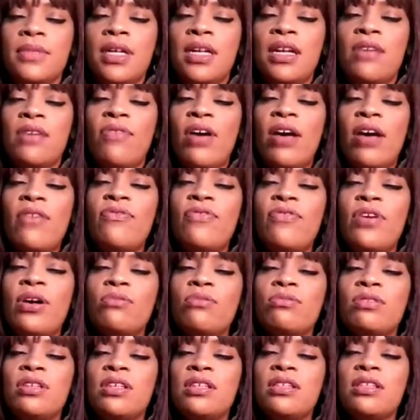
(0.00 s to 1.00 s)
And if I
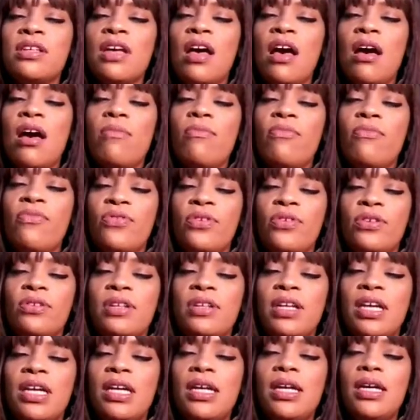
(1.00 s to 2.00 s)
felt
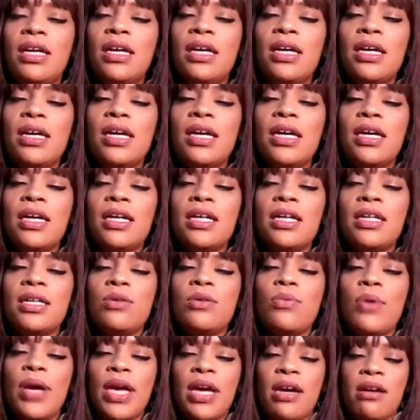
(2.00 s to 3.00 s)
discomfort
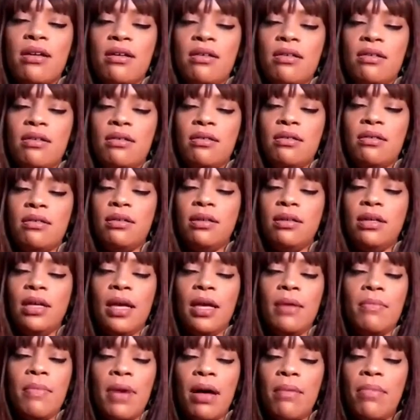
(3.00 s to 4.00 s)
anywhere
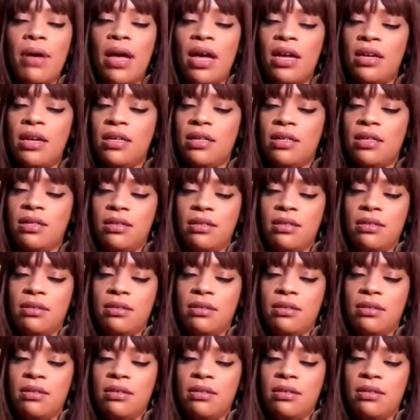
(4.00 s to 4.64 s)
in my body,